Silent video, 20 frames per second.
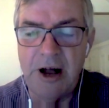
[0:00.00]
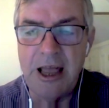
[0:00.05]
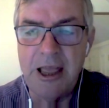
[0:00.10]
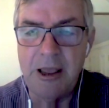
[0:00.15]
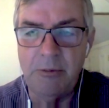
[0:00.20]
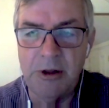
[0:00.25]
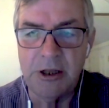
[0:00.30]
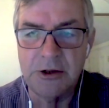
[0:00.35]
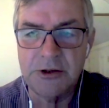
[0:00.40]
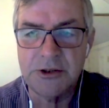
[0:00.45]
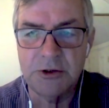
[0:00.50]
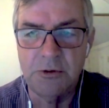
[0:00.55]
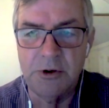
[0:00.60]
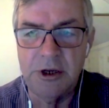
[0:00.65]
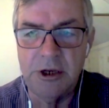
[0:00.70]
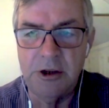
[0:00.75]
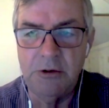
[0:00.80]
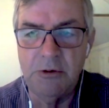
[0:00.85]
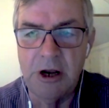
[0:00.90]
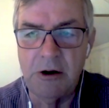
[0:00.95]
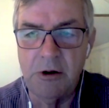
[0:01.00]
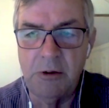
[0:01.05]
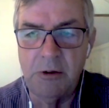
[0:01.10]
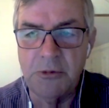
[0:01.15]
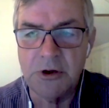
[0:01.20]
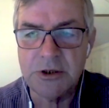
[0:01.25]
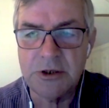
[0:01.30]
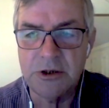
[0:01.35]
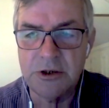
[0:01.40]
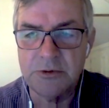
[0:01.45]
viable so we knew our
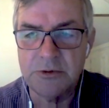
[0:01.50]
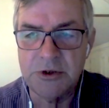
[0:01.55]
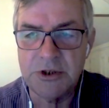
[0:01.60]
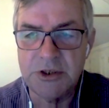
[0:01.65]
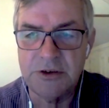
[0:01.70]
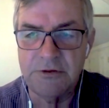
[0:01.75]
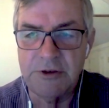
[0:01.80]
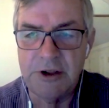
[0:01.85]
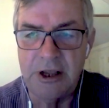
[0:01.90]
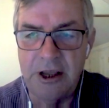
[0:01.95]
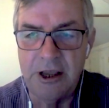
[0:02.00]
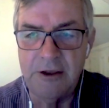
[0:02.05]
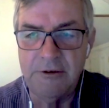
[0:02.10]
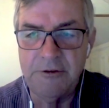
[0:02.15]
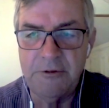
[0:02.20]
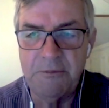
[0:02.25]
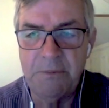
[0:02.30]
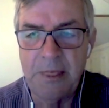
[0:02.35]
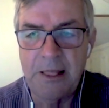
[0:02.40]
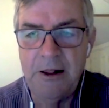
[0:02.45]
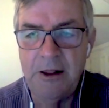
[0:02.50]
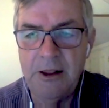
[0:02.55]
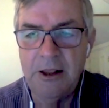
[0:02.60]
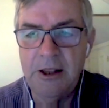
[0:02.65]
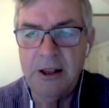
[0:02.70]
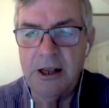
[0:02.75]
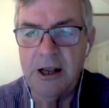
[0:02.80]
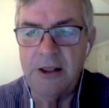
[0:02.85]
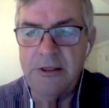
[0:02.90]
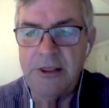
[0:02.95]
muscles would survive.
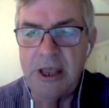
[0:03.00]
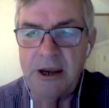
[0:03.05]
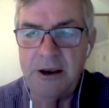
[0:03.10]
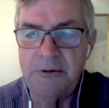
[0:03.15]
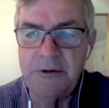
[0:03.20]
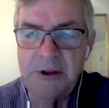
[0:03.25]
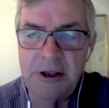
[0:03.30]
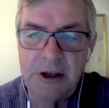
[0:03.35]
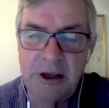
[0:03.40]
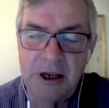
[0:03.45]
And then